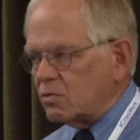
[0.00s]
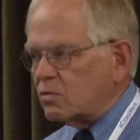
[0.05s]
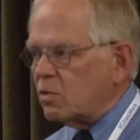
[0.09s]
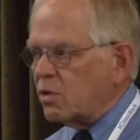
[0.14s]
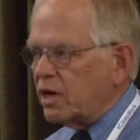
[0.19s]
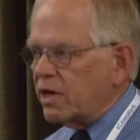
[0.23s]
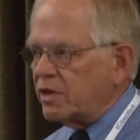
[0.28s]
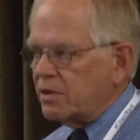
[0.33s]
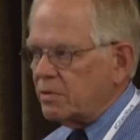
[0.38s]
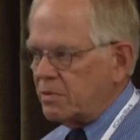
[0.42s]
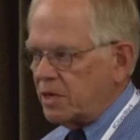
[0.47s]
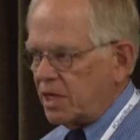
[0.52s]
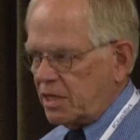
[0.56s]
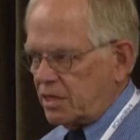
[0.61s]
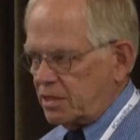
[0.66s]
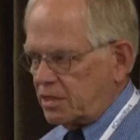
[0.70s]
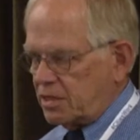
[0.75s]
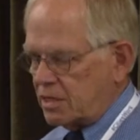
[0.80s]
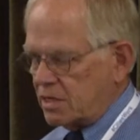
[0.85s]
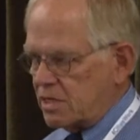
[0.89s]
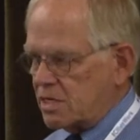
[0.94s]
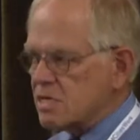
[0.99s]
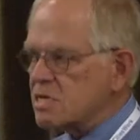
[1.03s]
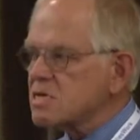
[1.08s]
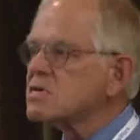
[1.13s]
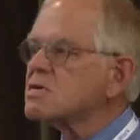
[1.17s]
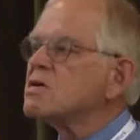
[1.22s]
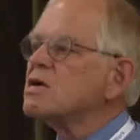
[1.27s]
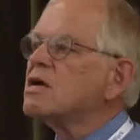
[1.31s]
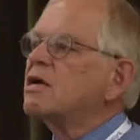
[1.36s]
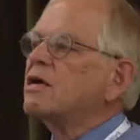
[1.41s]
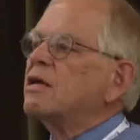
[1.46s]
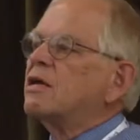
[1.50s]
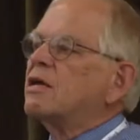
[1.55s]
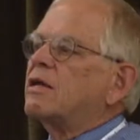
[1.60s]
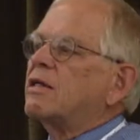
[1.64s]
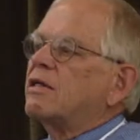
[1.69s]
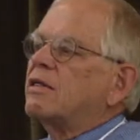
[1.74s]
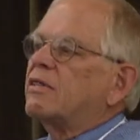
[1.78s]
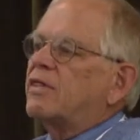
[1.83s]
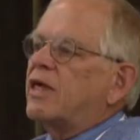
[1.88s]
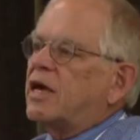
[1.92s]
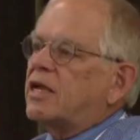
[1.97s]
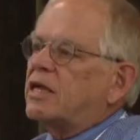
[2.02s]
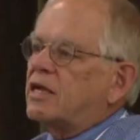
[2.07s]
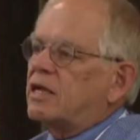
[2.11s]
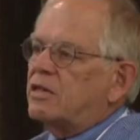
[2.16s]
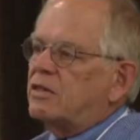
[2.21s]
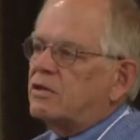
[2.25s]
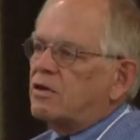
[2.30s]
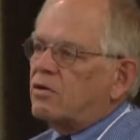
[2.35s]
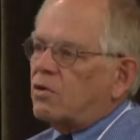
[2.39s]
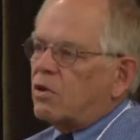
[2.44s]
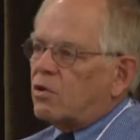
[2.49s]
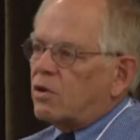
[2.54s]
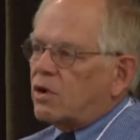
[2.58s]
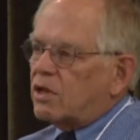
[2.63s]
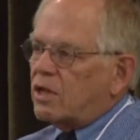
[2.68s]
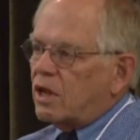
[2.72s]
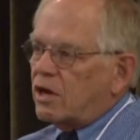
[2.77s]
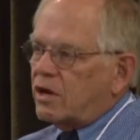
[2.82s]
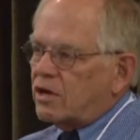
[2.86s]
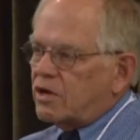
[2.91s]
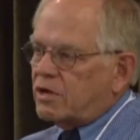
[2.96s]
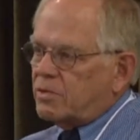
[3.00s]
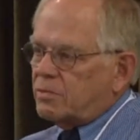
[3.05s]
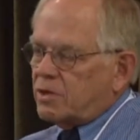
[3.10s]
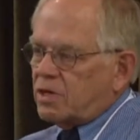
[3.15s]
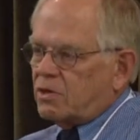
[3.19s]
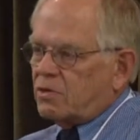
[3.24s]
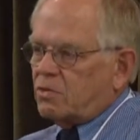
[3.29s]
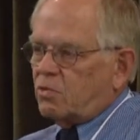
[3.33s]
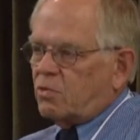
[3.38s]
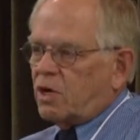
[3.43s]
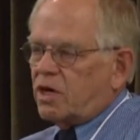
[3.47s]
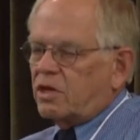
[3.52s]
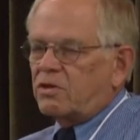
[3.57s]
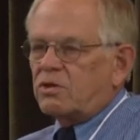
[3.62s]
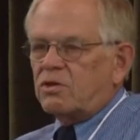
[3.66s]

One of them is that in the oral argument, one of